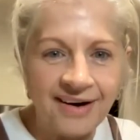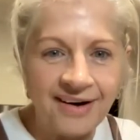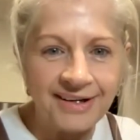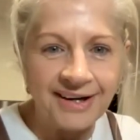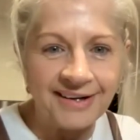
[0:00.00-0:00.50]

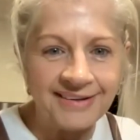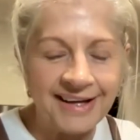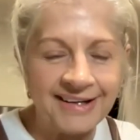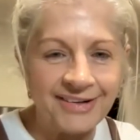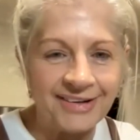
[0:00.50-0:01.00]
Okay,
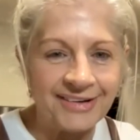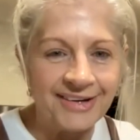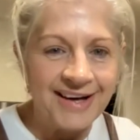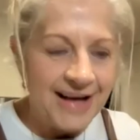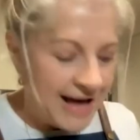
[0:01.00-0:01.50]
thank you.
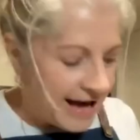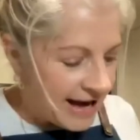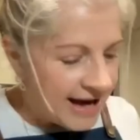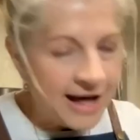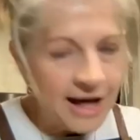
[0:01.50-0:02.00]

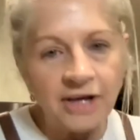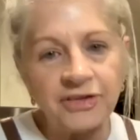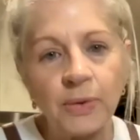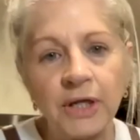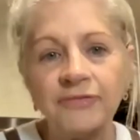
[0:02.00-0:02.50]

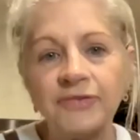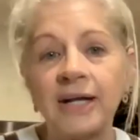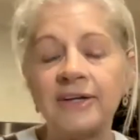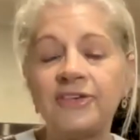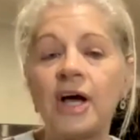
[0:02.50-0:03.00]
So what I've
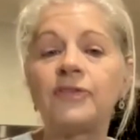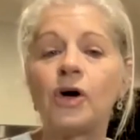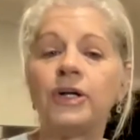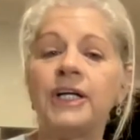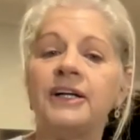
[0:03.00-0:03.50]
done is I've
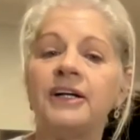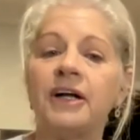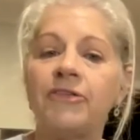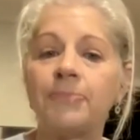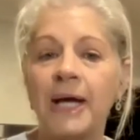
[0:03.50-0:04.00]
gone in and
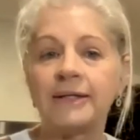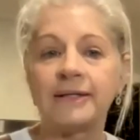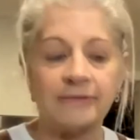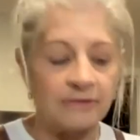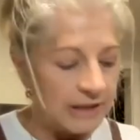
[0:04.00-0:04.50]
I've made a
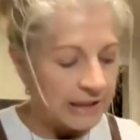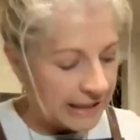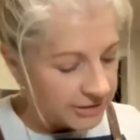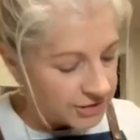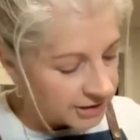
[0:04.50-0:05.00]
little
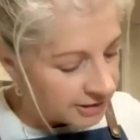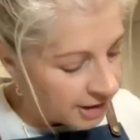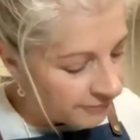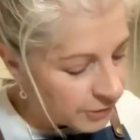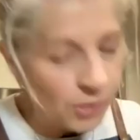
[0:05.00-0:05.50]
collection, and
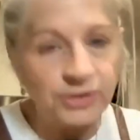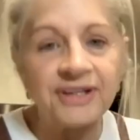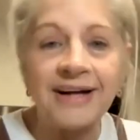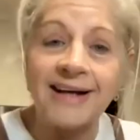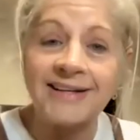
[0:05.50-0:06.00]
I've called
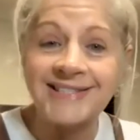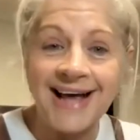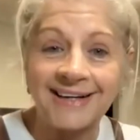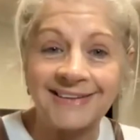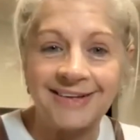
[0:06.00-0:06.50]
it a
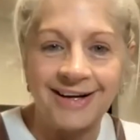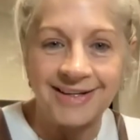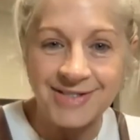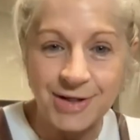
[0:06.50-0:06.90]
snack class.